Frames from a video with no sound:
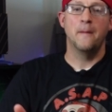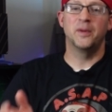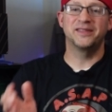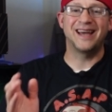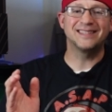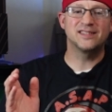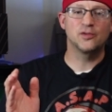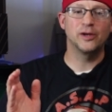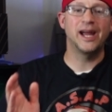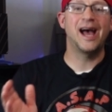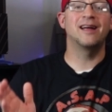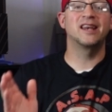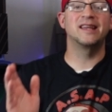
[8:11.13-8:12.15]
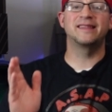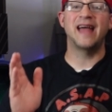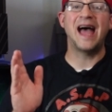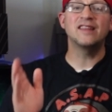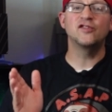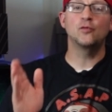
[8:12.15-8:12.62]
But that's the reality.
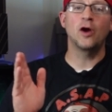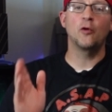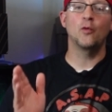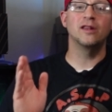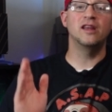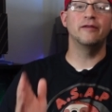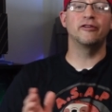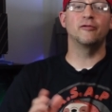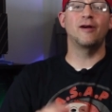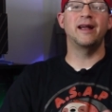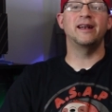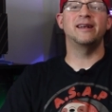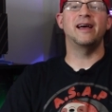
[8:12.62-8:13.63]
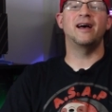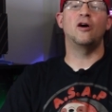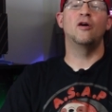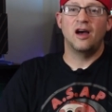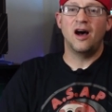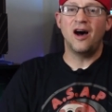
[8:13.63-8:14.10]
That's where we're living right
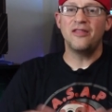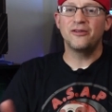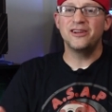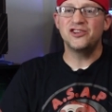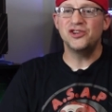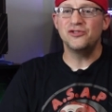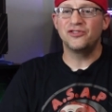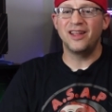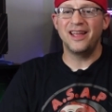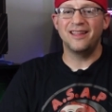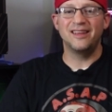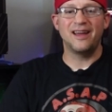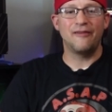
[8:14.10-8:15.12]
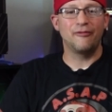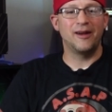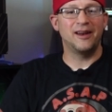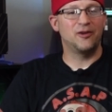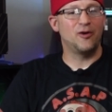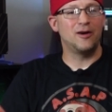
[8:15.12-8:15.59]
now. Other issues lately I've
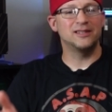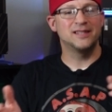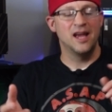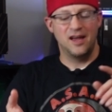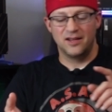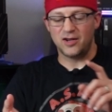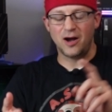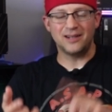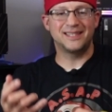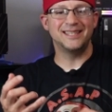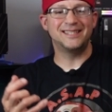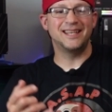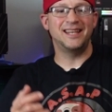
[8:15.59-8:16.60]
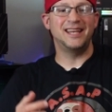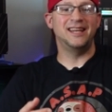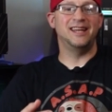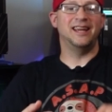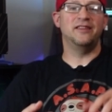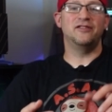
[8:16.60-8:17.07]
ran across
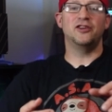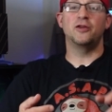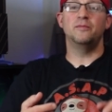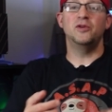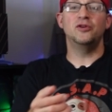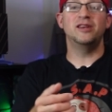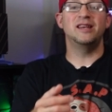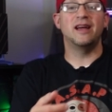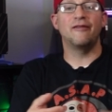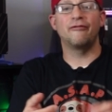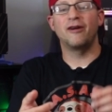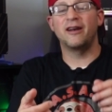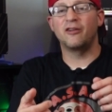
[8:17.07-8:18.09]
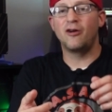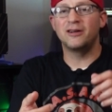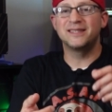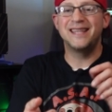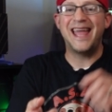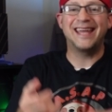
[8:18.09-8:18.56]
toxicity in the community. I've ran
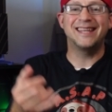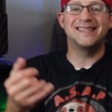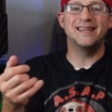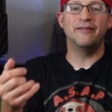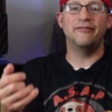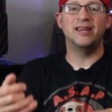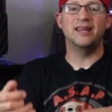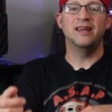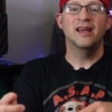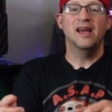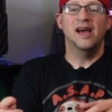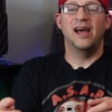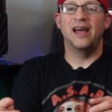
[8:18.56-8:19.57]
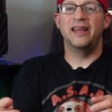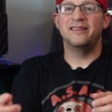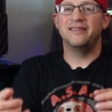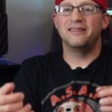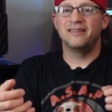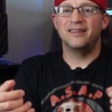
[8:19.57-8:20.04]
across negativity.
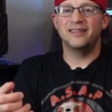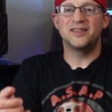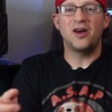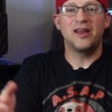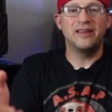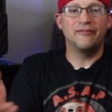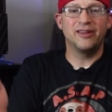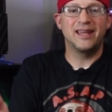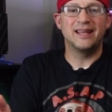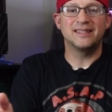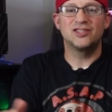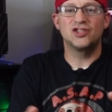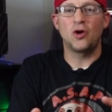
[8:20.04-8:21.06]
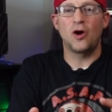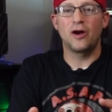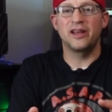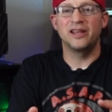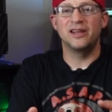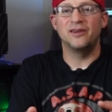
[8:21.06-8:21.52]
And let's not even get
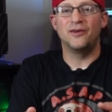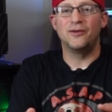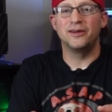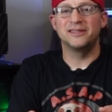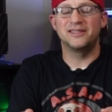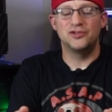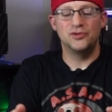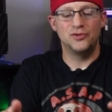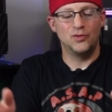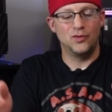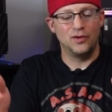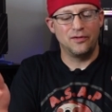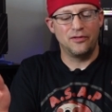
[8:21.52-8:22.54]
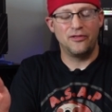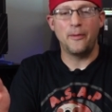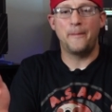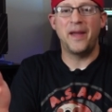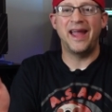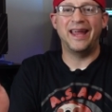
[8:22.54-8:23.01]
started onto the
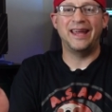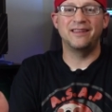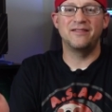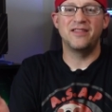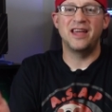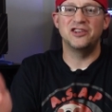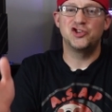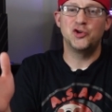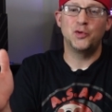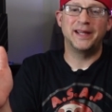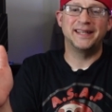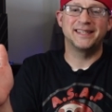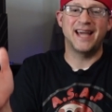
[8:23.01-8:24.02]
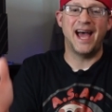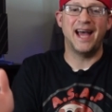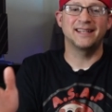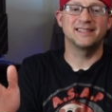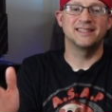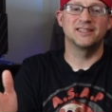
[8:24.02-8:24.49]
pain that doing
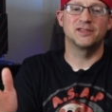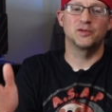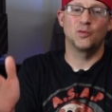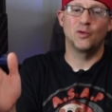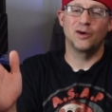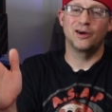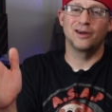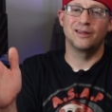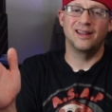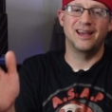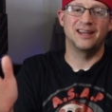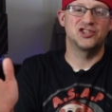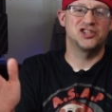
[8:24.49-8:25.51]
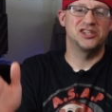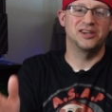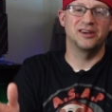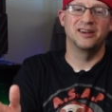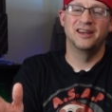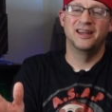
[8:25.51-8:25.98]
taxes were last year.